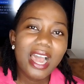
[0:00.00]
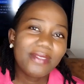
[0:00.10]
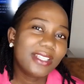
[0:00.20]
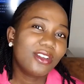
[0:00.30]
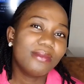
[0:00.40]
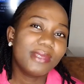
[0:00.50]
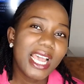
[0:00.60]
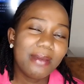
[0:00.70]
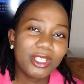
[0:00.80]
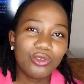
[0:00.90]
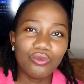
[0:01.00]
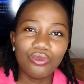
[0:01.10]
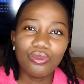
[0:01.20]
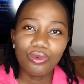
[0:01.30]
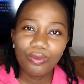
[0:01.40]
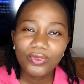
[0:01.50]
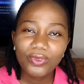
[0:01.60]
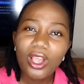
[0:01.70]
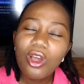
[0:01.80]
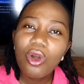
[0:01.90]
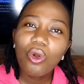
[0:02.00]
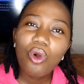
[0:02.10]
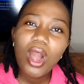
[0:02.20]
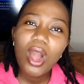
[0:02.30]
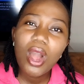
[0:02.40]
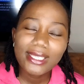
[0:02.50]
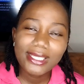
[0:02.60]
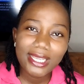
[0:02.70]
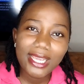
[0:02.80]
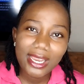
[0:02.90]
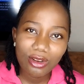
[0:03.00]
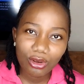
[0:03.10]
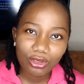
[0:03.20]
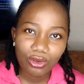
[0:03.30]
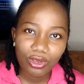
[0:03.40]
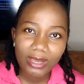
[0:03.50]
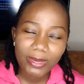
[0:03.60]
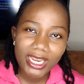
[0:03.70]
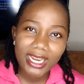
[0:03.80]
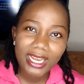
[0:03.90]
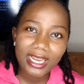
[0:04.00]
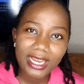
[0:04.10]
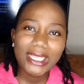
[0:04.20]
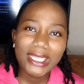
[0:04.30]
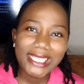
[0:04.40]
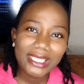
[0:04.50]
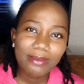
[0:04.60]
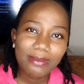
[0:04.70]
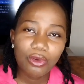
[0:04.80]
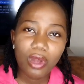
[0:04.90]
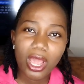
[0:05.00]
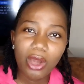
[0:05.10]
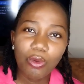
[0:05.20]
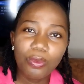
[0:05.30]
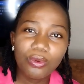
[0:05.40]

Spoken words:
After some time, it will go. Go and see a doctor immediately or access medical help.